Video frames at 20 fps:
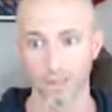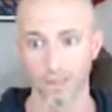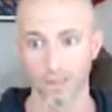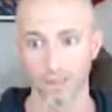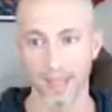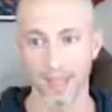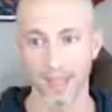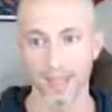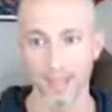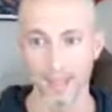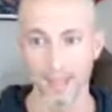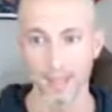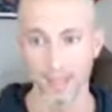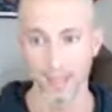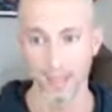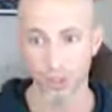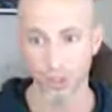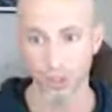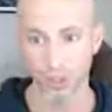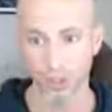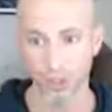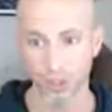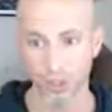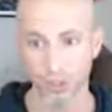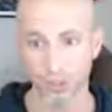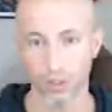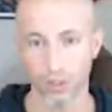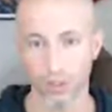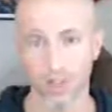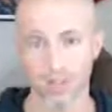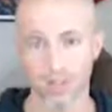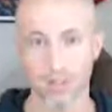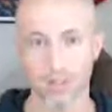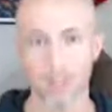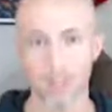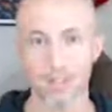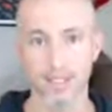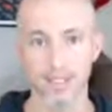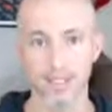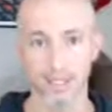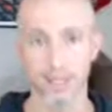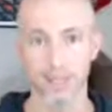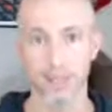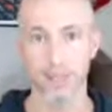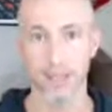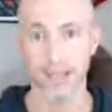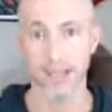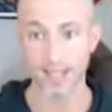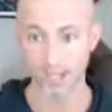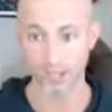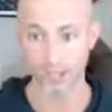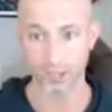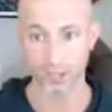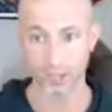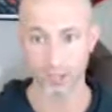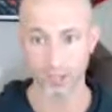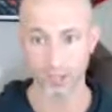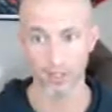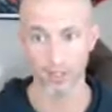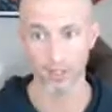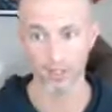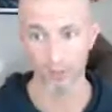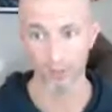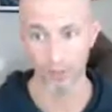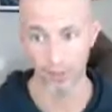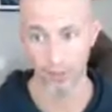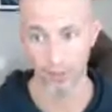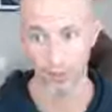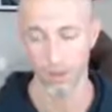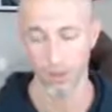Like, is this you? Like, is this your best version of you?